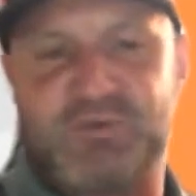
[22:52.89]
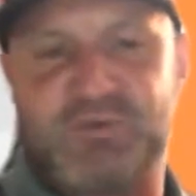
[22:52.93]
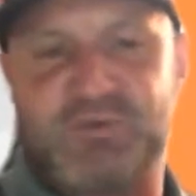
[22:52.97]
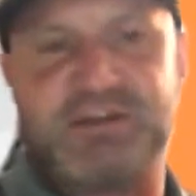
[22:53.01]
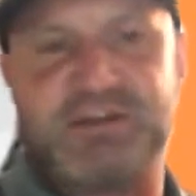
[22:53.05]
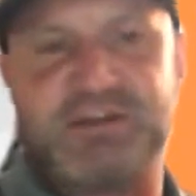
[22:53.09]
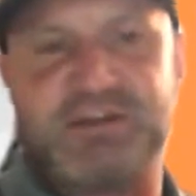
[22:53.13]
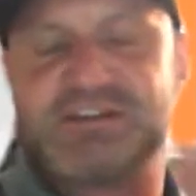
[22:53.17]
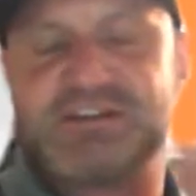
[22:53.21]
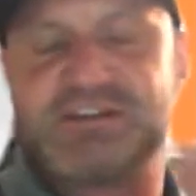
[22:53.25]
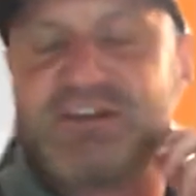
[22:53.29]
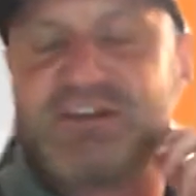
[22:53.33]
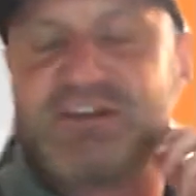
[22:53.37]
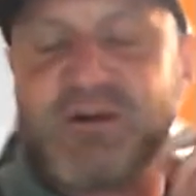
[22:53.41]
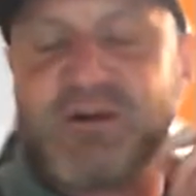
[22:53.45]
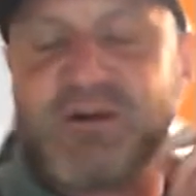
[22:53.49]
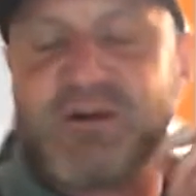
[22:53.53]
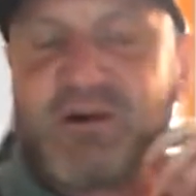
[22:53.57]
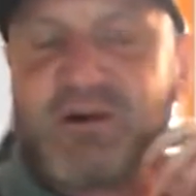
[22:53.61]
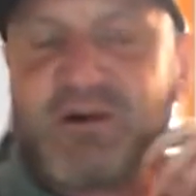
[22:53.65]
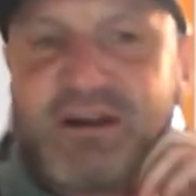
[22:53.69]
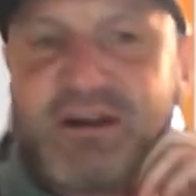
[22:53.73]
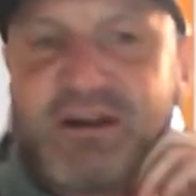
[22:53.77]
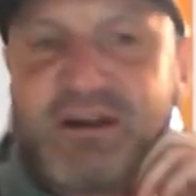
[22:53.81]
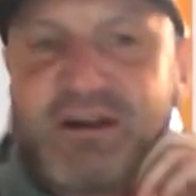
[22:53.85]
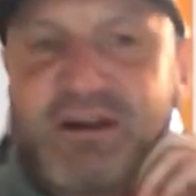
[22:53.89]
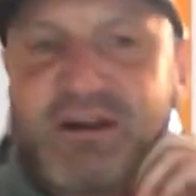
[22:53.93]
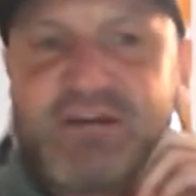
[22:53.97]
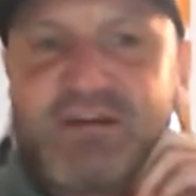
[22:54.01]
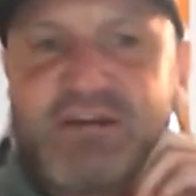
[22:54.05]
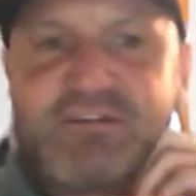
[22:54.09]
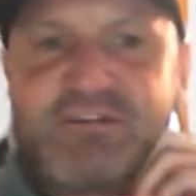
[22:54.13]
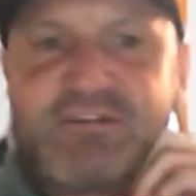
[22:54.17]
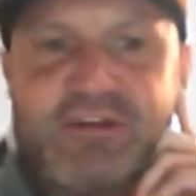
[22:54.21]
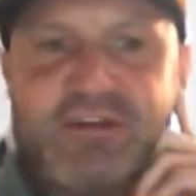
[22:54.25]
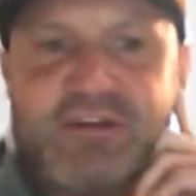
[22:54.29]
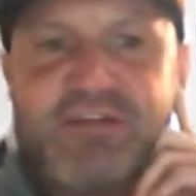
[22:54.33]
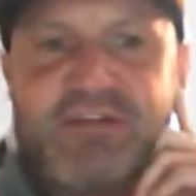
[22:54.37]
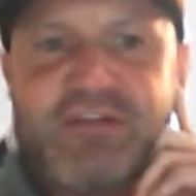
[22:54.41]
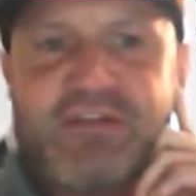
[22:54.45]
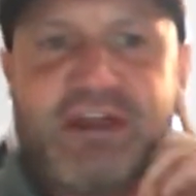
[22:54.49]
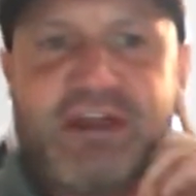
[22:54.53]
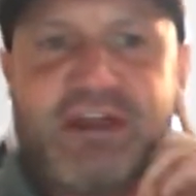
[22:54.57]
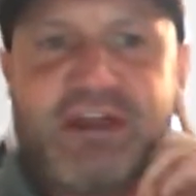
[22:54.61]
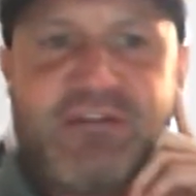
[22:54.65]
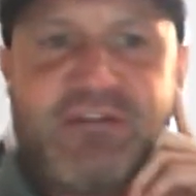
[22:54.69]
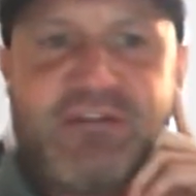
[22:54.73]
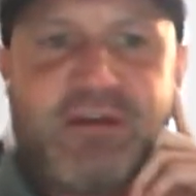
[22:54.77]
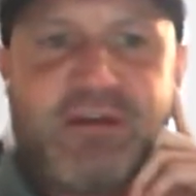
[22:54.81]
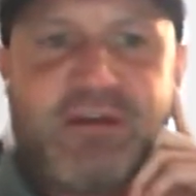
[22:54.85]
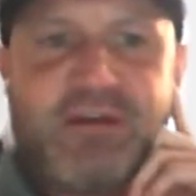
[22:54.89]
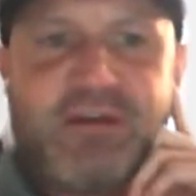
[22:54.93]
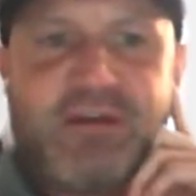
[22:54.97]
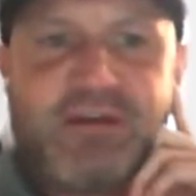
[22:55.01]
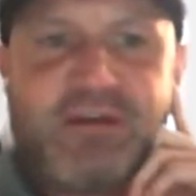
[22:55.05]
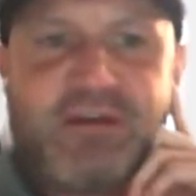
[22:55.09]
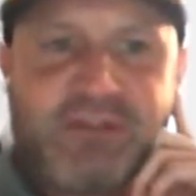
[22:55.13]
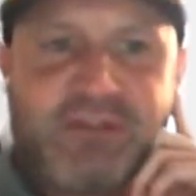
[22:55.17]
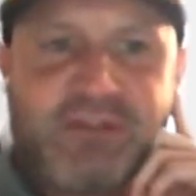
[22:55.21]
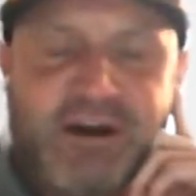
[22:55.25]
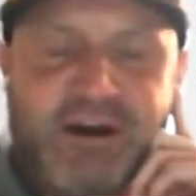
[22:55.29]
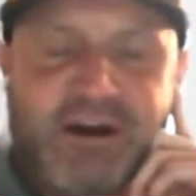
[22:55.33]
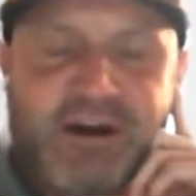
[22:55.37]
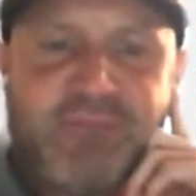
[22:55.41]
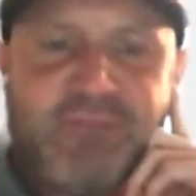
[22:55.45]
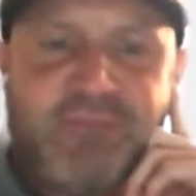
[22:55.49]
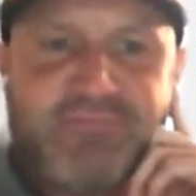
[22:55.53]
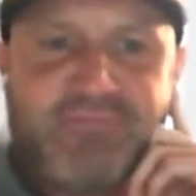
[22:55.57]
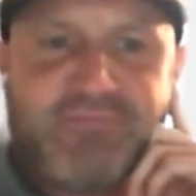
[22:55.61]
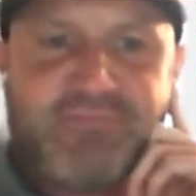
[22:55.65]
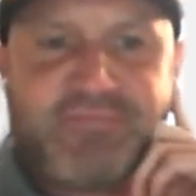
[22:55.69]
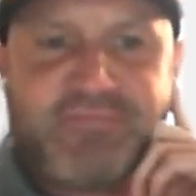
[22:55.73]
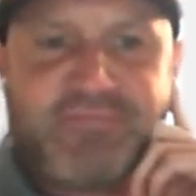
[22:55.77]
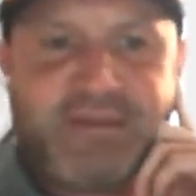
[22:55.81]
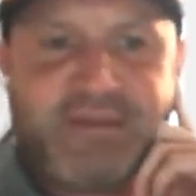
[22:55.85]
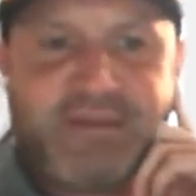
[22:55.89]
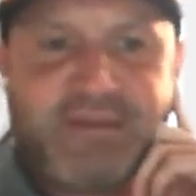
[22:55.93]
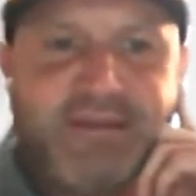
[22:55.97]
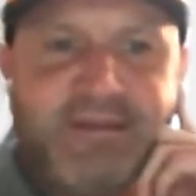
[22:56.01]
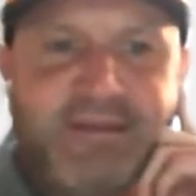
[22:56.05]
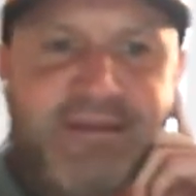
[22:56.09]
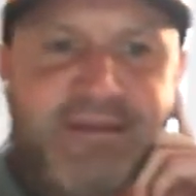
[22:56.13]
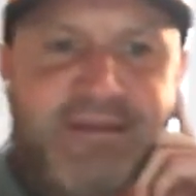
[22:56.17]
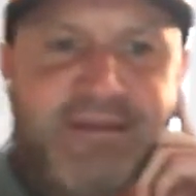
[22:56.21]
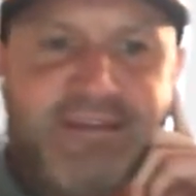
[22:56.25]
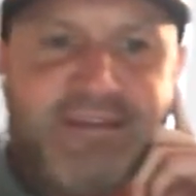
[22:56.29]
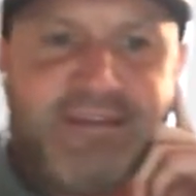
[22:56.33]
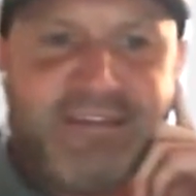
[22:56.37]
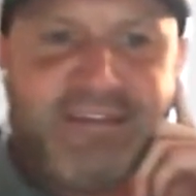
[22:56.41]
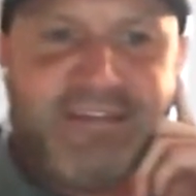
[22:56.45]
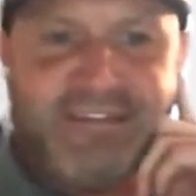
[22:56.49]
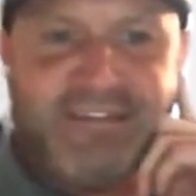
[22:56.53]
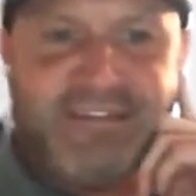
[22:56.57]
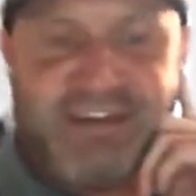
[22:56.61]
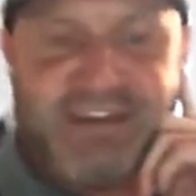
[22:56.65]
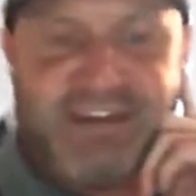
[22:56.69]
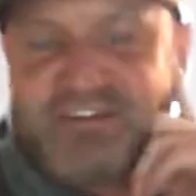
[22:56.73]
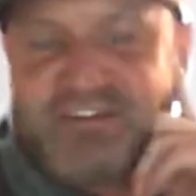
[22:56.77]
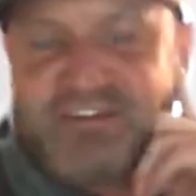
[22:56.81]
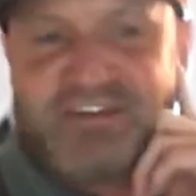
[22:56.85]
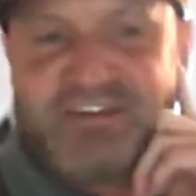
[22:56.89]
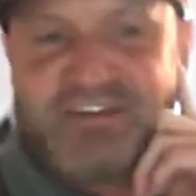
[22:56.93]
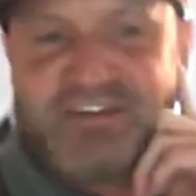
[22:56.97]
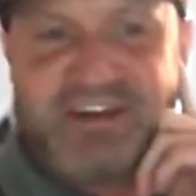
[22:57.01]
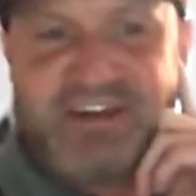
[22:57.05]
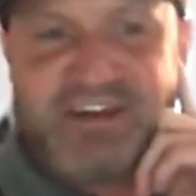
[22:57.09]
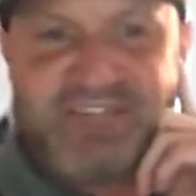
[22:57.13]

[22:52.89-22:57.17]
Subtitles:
We just started working together. So thank you very much for your help. And then he'll shut up.